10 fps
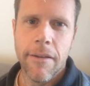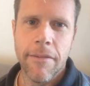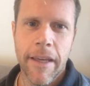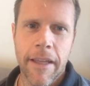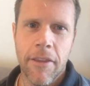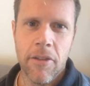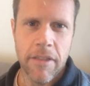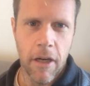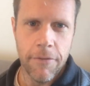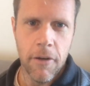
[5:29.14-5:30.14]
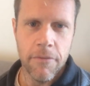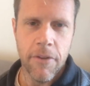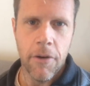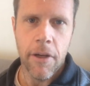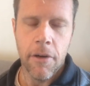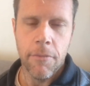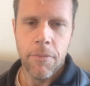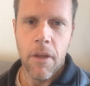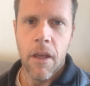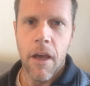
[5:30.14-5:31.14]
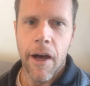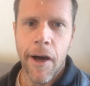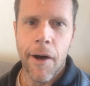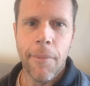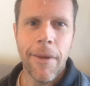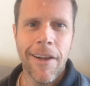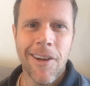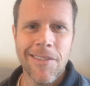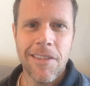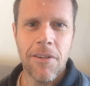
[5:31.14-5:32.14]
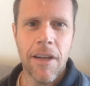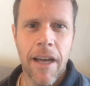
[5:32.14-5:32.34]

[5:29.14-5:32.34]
than their cell phone photo. And also,